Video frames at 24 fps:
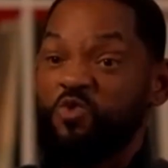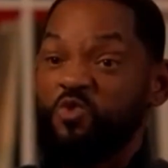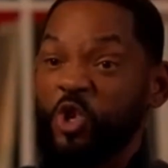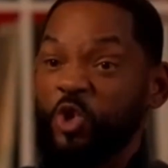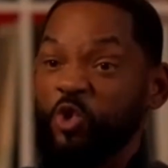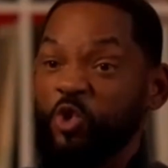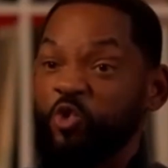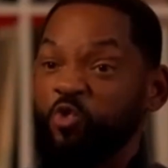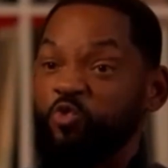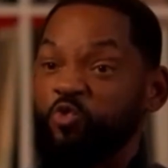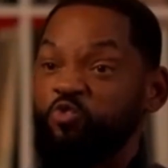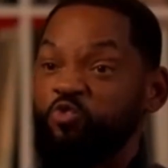even
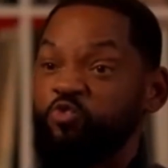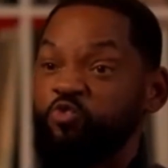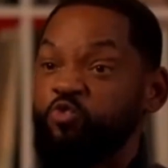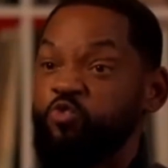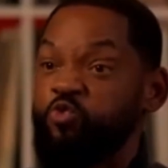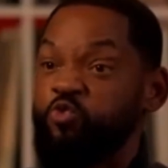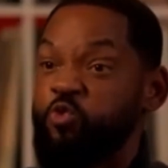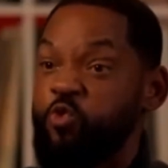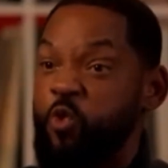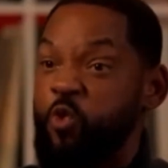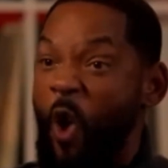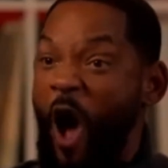arrested,
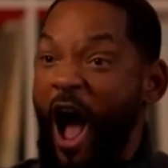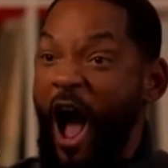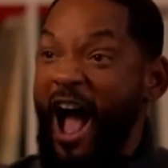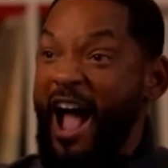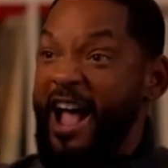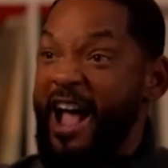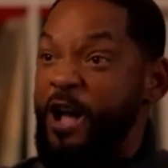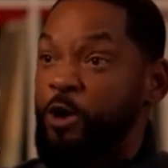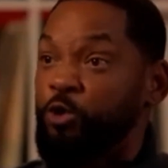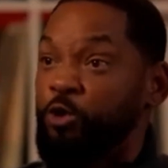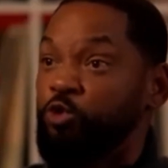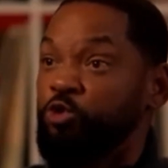
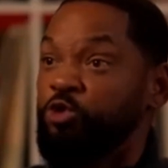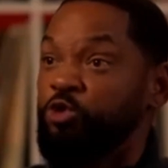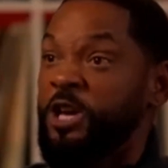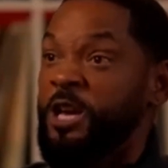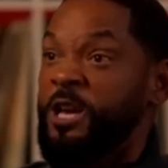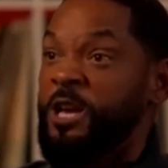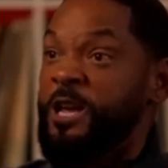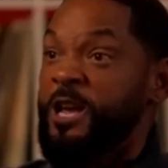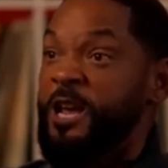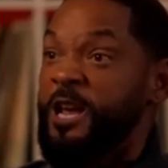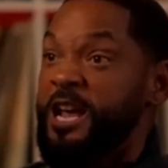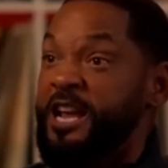Carey pointed
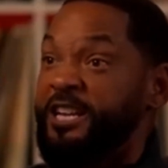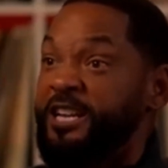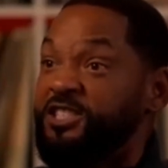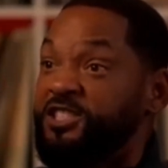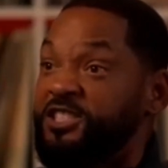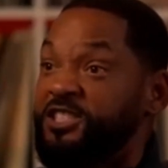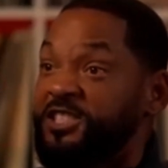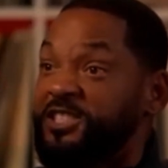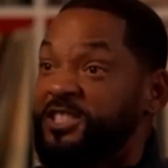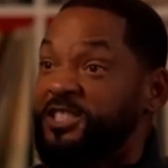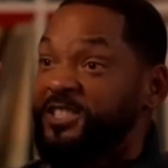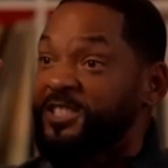out.
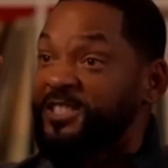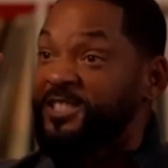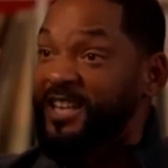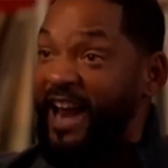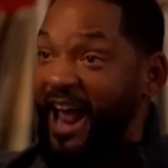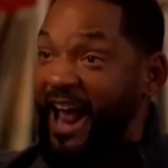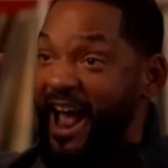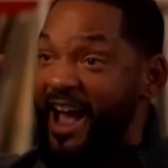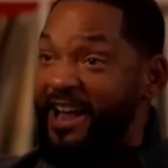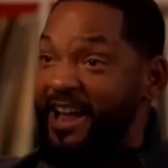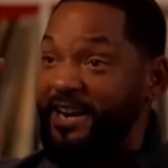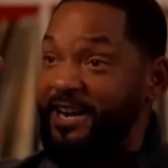The fact that
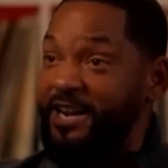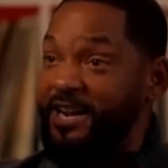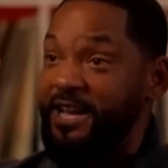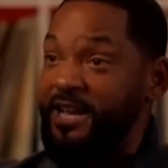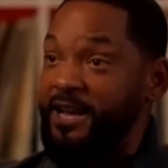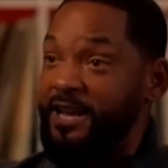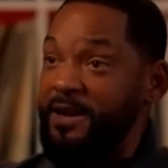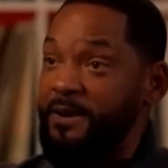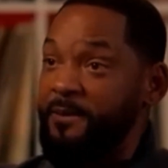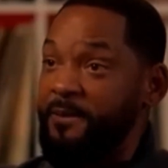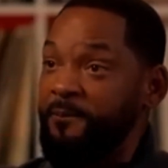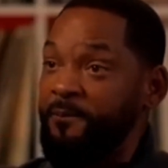Smith was
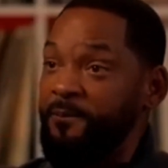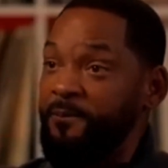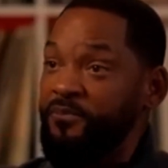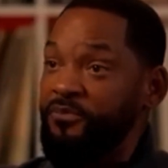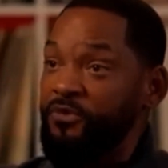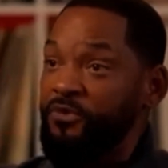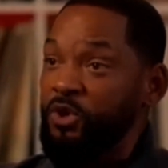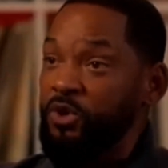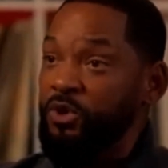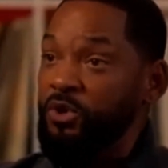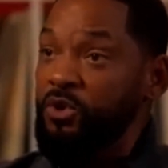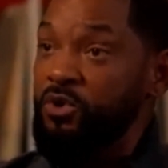allowed to
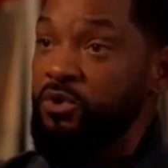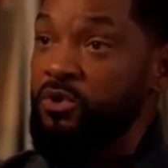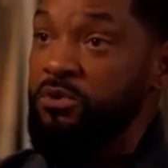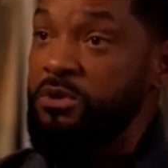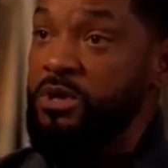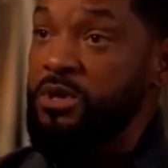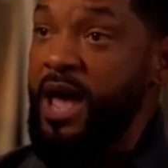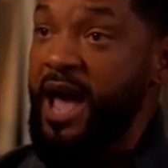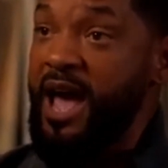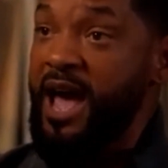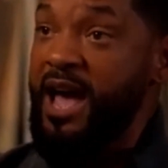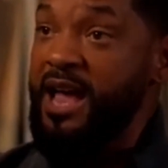stay and
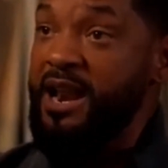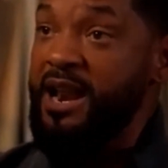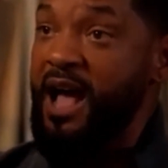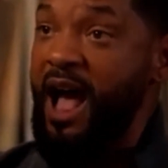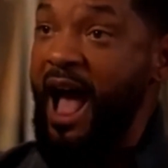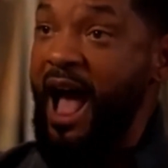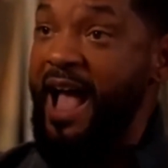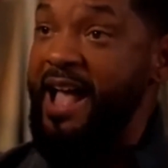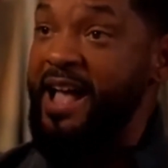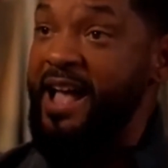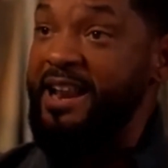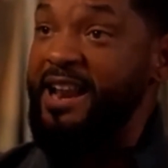accept an
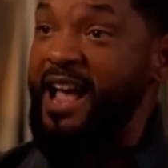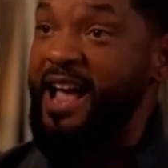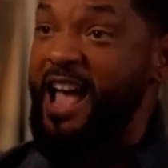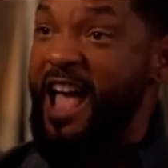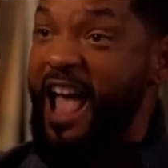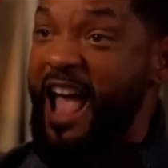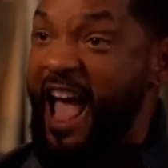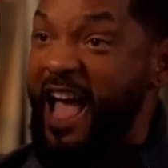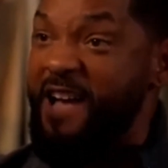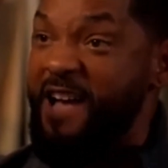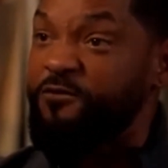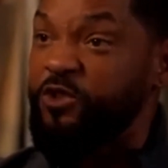award
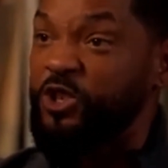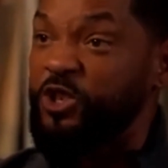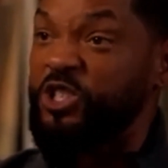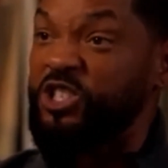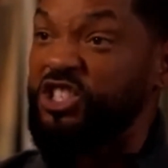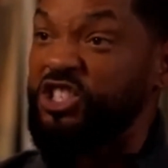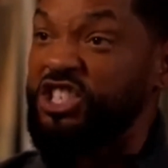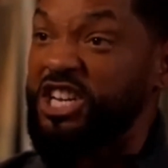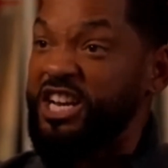was, in